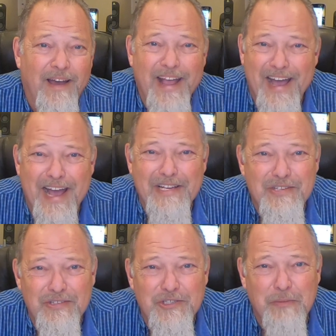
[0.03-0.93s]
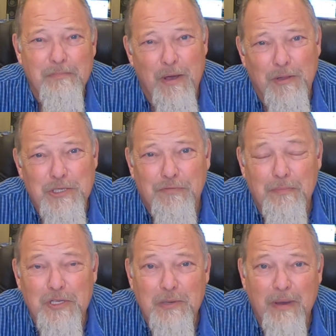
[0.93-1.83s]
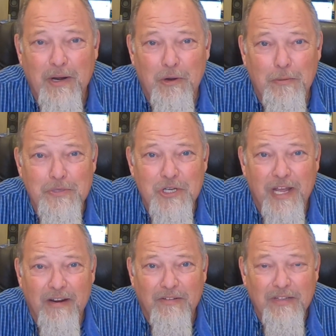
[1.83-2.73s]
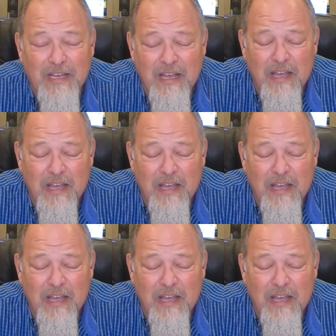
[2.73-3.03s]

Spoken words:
Hi guys, Jim Bellinger from the Jim on Homes channel.